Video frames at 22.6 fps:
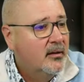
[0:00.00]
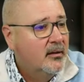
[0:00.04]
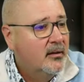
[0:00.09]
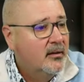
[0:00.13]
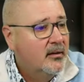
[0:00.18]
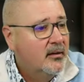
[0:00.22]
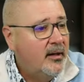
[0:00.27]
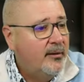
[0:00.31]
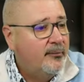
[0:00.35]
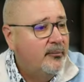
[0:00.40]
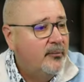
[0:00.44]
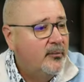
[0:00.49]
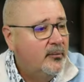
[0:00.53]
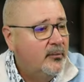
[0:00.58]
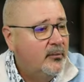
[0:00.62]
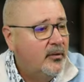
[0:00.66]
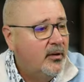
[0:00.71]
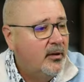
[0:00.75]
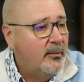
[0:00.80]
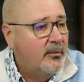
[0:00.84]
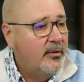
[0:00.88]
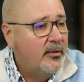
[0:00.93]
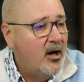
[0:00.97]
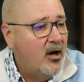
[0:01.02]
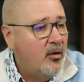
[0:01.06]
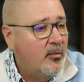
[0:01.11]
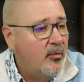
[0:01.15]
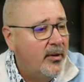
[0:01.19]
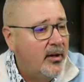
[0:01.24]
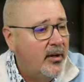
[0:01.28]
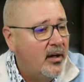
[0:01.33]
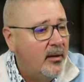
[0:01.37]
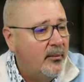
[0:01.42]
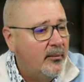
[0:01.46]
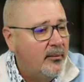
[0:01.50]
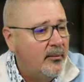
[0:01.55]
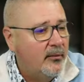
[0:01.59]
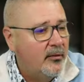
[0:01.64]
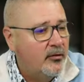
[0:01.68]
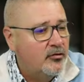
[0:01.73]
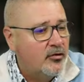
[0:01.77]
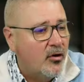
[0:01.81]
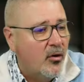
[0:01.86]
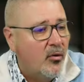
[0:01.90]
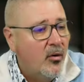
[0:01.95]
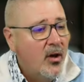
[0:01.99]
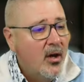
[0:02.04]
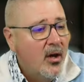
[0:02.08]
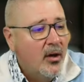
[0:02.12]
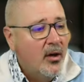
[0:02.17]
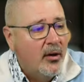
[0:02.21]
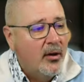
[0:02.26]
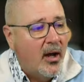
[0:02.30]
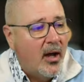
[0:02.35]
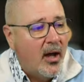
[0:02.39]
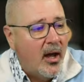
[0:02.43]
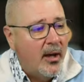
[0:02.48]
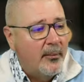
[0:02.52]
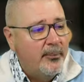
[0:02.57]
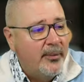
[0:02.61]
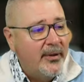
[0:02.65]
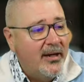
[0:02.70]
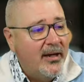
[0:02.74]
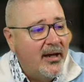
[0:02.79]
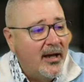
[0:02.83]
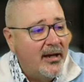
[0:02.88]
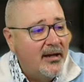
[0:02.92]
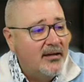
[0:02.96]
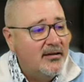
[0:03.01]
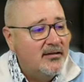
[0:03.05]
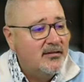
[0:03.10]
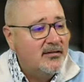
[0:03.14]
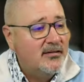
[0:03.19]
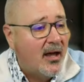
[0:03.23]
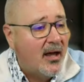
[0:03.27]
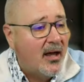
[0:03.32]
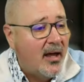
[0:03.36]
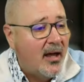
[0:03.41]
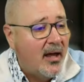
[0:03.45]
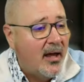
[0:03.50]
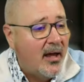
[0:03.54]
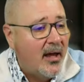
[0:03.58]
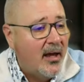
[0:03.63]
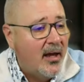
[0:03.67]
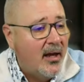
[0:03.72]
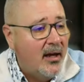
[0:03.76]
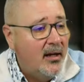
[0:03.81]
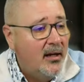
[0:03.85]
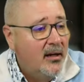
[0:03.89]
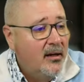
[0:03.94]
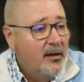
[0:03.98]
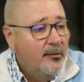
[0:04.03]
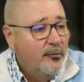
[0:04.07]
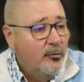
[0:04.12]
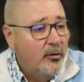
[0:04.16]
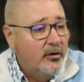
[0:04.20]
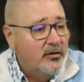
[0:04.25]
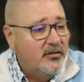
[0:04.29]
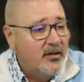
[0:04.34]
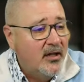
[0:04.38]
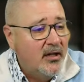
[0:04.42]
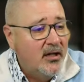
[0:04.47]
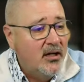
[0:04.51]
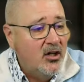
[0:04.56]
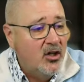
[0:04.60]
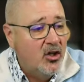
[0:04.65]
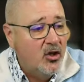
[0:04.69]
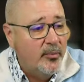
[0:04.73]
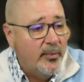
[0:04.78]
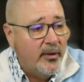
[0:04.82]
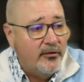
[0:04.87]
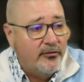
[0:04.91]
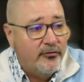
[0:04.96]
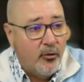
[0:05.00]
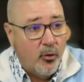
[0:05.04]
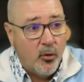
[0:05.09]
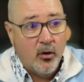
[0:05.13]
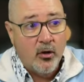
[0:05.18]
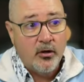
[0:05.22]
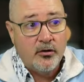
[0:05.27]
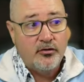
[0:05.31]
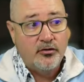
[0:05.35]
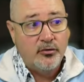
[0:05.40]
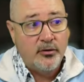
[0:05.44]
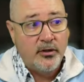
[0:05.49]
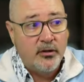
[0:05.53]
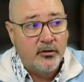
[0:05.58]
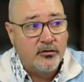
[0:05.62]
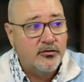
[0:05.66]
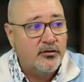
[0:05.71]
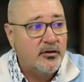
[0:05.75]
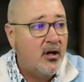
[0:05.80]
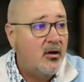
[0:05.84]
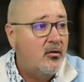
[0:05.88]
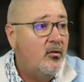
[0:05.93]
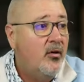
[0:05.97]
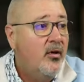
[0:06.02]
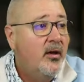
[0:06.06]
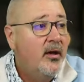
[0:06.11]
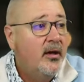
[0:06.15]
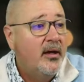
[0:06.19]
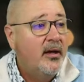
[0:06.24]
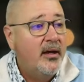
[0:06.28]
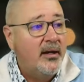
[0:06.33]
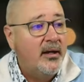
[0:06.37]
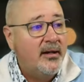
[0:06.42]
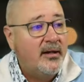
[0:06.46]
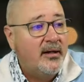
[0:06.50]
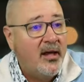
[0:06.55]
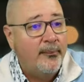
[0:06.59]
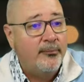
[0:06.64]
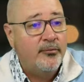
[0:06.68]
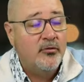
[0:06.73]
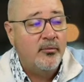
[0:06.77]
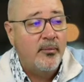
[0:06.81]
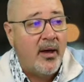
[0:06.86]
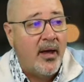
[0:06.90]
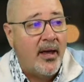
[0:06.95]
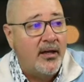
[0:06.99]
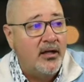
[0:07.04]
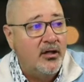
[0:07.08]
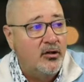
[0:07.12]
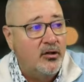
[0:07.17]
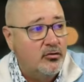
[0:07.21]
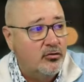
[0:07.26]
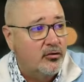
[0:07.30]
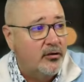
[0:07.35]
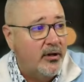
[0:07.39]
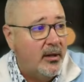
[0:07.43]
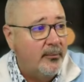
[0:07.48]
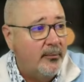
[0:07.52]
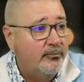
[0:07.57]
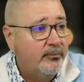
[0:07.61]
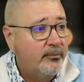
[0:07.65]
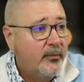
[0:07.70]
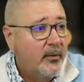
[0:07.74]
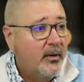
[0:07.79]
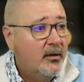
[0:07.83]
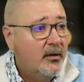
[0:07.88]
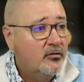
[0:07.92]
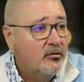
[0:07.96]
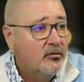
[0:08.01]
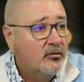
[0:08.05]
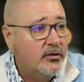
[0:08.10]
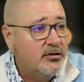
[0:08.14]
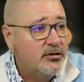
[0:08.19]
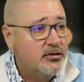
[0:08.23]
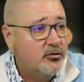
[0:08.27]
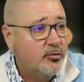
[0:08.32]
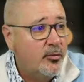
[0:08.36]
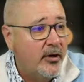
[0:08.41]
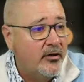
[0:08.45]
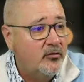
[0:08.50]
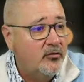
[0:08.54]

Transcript: Yep, I'm there. But because I was in here before 2 years ago, it kept my username. So it just wants